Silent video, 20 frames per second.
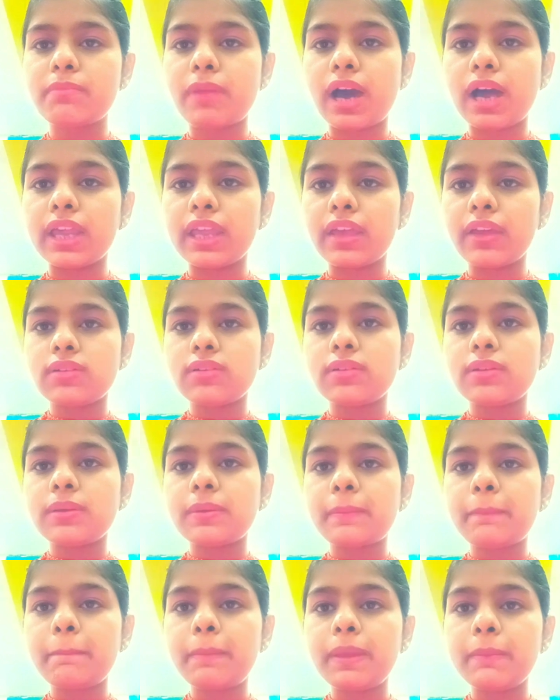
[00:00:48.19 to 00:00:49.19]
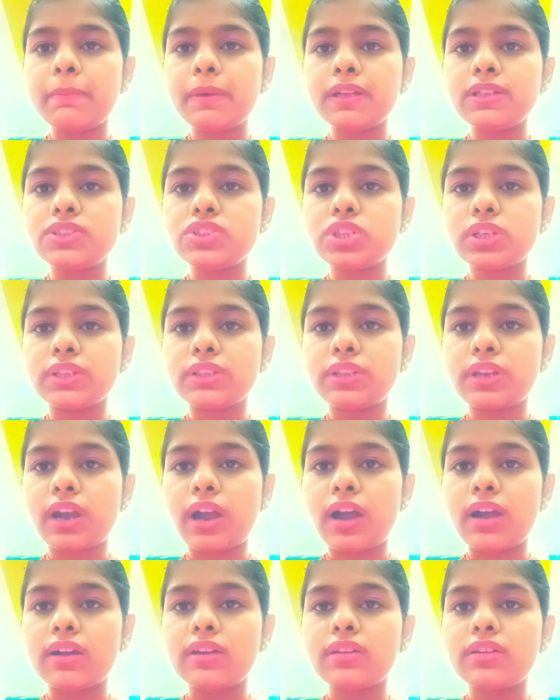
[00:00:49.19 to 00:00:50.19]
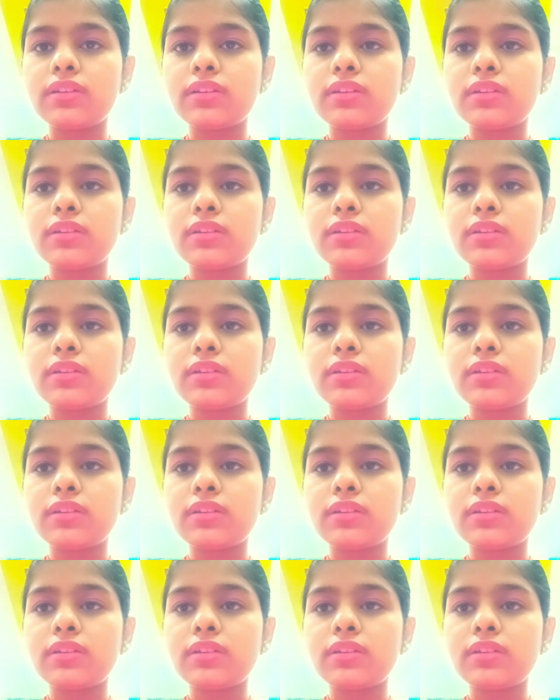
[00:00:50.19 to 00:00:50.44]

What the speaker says: by Bipan Chandra,